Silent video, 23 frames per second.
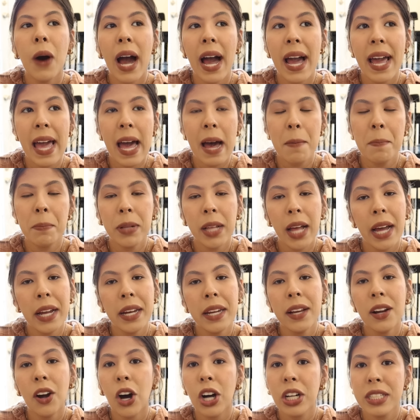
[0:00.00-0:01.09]
I am
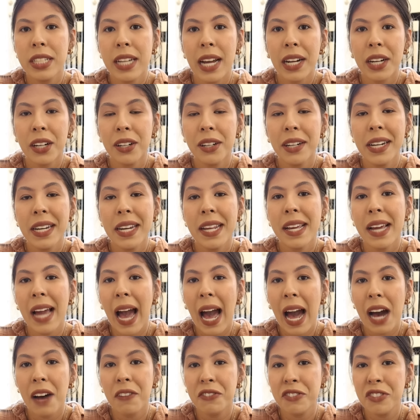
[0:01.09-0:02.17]
planning on decorating
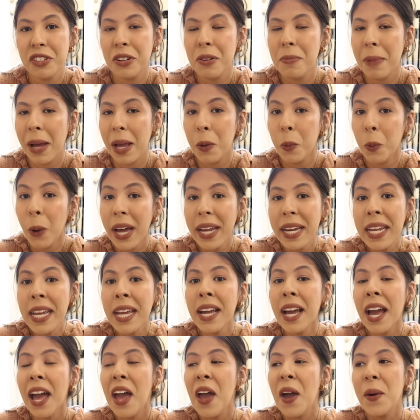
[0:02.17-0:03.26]
after my
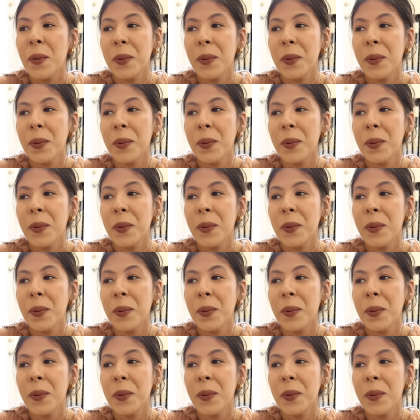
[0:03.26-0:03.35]
wedding,